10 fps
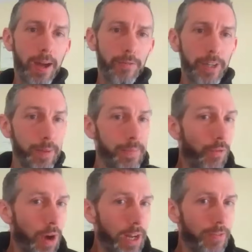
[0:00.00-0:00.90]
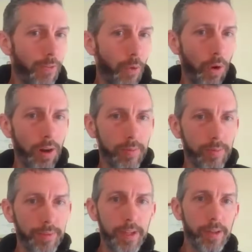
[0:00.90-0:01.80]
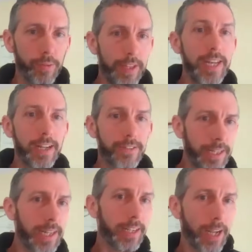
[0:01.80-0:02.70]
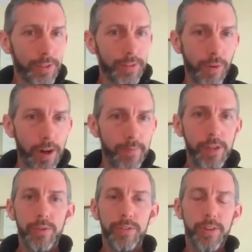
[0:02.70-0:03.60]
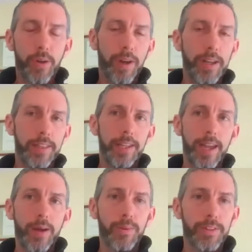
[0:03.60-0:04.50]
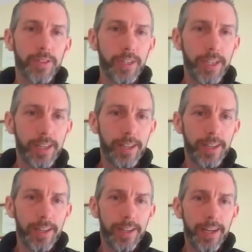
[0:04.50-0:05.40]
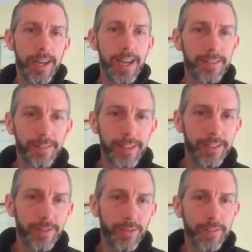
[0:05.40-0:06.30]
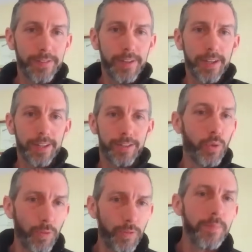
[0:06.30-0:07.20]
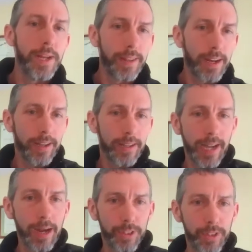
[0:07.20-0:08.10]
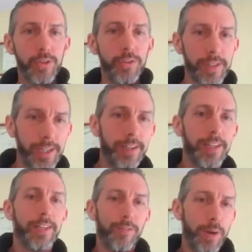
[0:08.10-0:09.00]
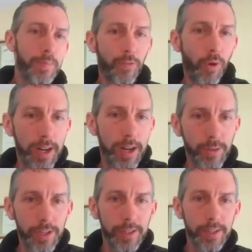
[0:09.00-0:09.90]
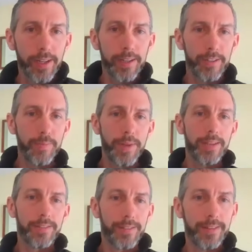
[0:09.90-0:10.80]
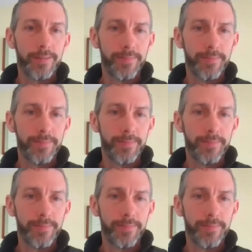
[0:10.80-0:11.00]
really be ready for, the next thing that comes in front of you. So I think that was really an excellent sort of tool for me that I was using right before I joined CPS.